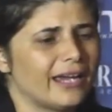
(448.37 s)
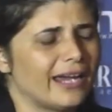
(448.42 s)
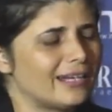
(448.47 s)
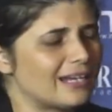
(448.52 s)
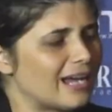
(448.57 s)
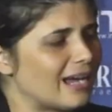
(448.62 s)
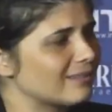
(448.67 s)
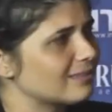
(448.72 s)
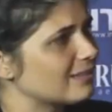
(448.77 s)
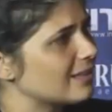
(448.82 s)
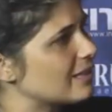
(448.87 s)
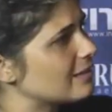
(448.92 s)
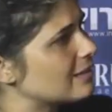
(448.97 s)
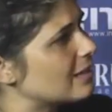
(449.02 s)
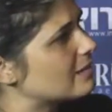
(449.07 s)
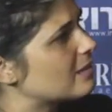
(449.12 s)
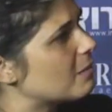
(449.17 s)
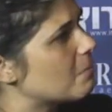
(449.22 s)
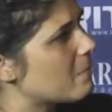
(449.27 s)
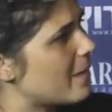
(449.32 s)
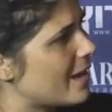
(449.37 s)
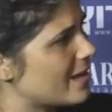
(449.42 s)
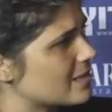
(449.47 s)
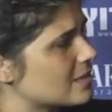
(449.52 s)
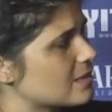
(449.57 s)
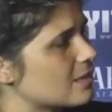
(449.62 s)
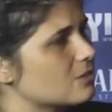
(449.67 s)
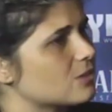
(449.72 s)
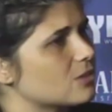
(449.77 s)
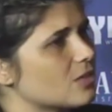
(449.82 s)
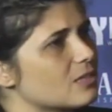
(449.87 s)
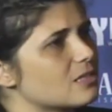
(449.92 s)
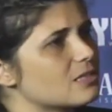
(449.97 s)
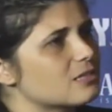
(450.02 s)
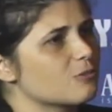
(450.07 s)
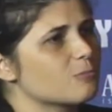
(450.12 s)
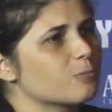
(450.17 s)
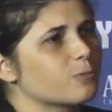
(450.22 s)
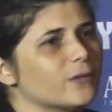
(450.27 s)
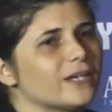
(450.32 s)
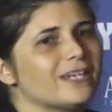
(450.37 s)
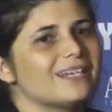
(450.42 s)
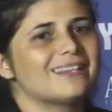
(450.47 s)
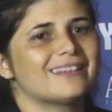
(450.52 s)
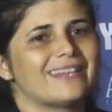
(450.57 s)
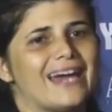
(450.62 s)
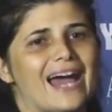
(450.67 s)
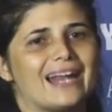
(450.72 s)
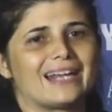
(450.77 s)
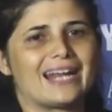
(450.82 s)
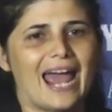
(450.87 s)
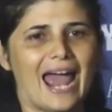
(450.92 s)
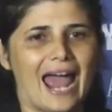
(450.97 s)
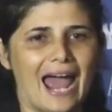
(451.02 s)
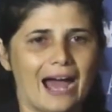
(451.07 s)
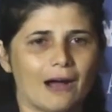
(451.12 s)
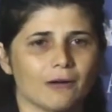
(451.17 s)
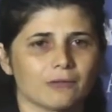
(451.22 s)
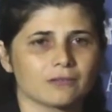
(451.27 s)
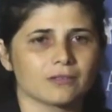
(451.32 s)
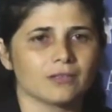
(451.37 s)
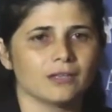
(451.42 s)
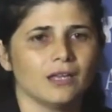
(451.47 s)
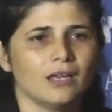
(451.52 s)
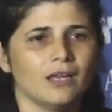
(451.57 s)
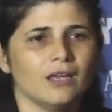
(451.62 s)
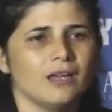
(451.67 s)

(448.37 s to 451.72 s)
And I think that the message is to bring that out.